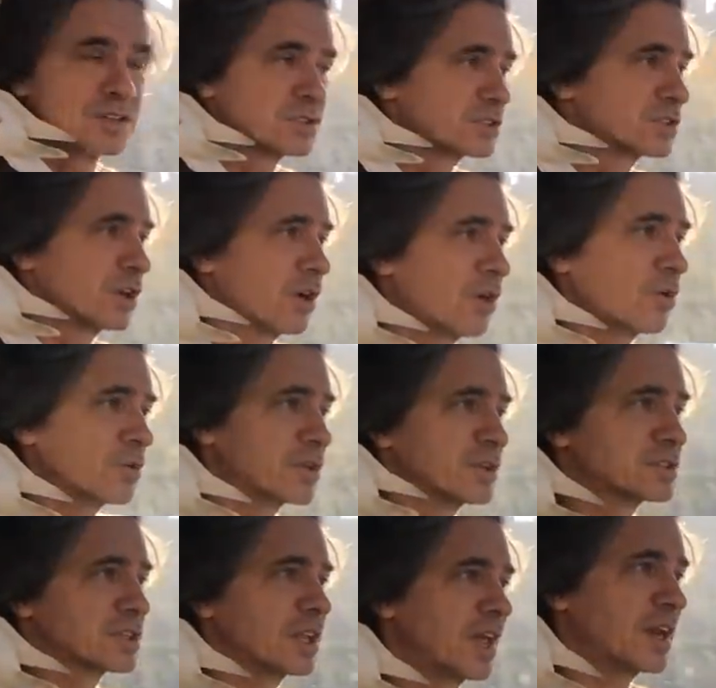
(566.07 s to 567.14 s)
So
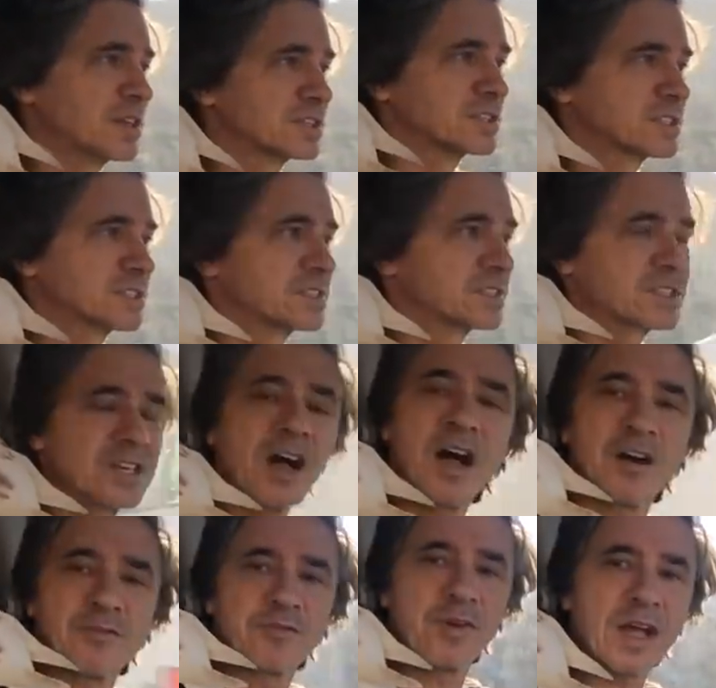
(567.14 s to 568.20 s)
there's a lot of
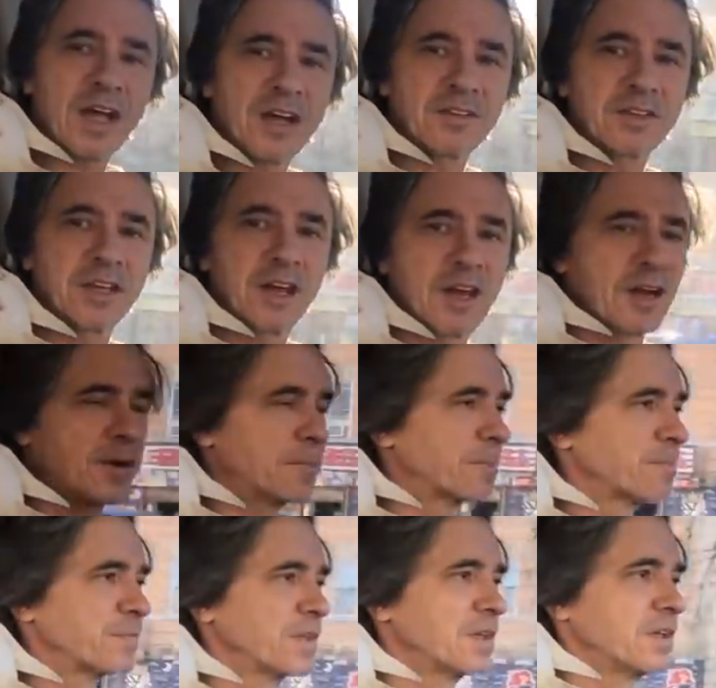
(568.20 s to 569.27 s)
stuff out there
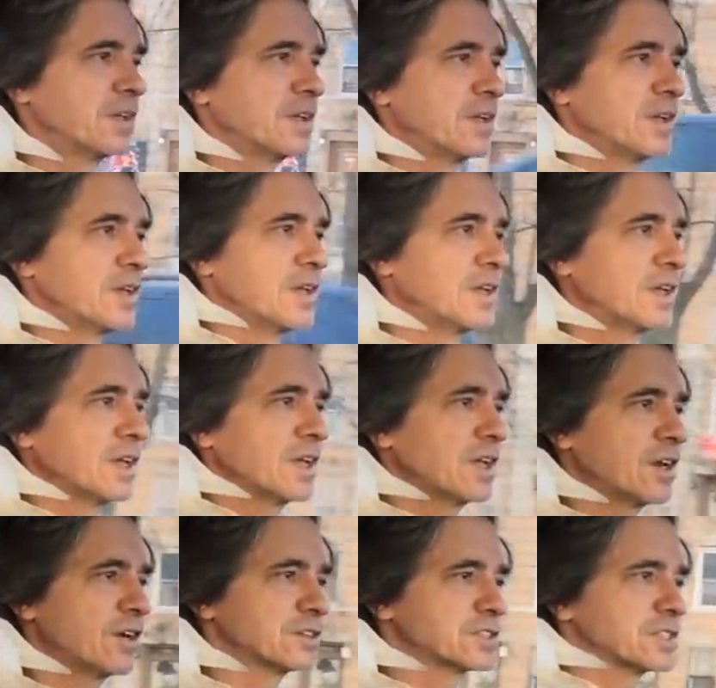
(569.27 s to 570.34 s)

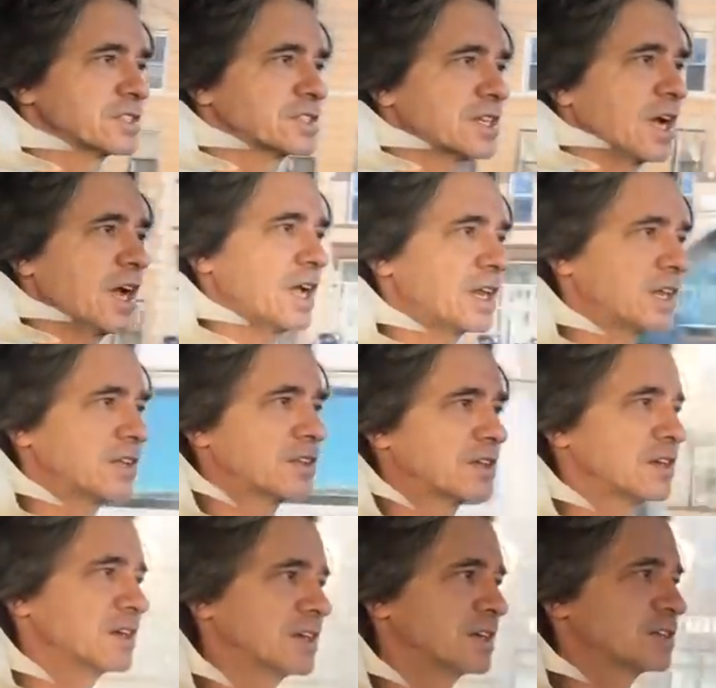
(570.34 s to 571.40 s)
in our society
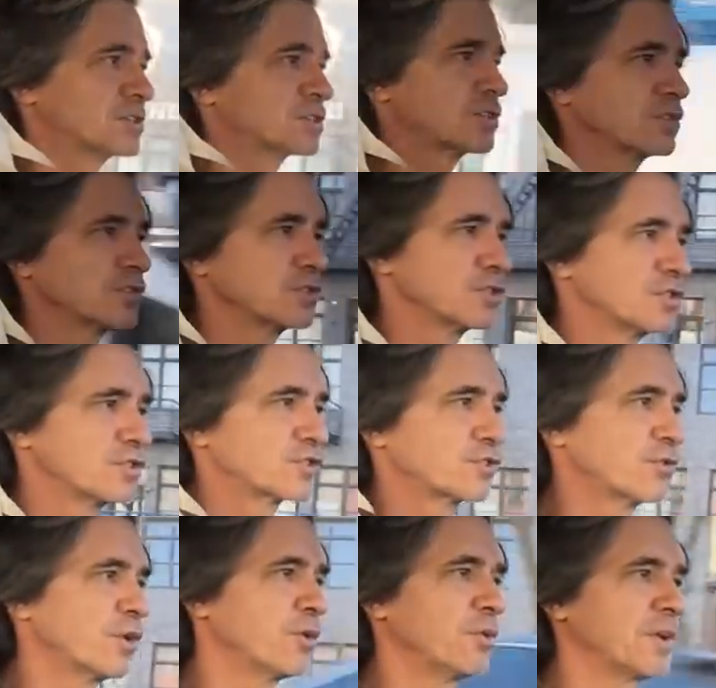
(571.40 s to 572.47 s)
that is
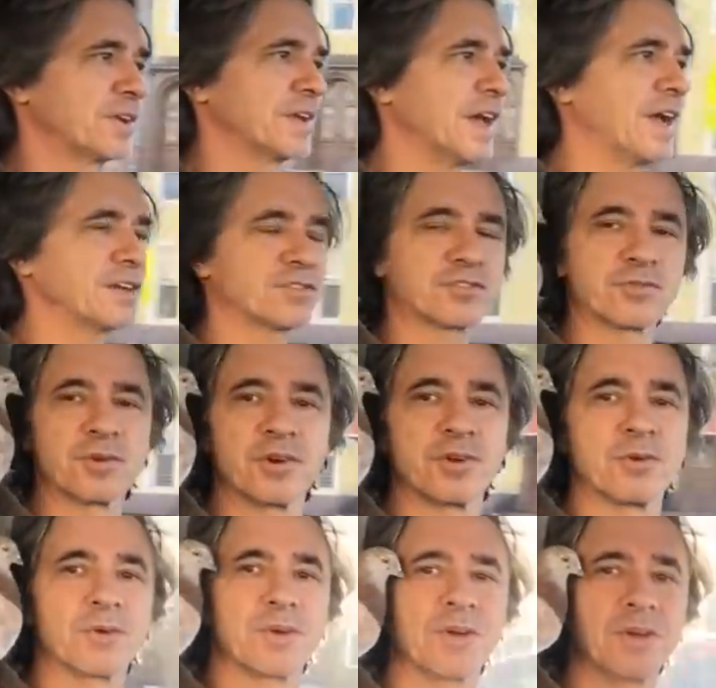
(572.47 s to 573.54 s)
true and not
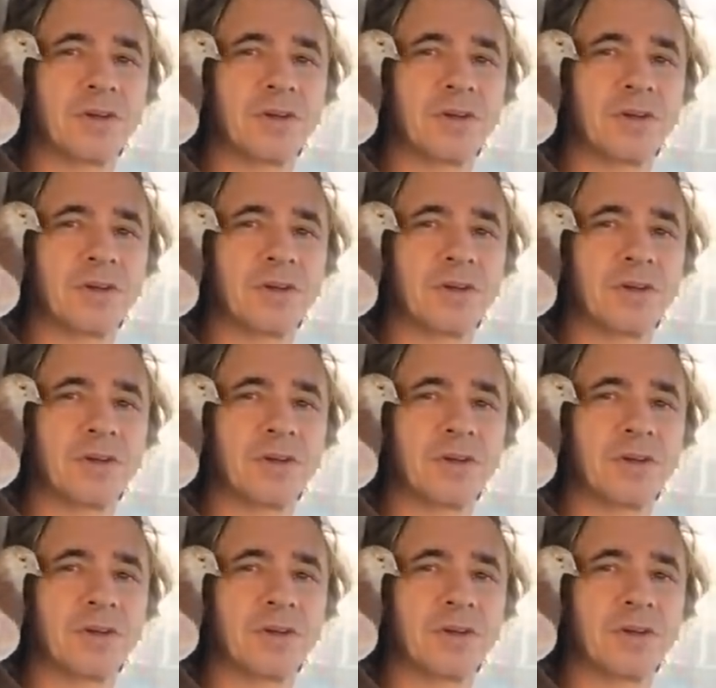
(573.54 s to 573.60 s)
true.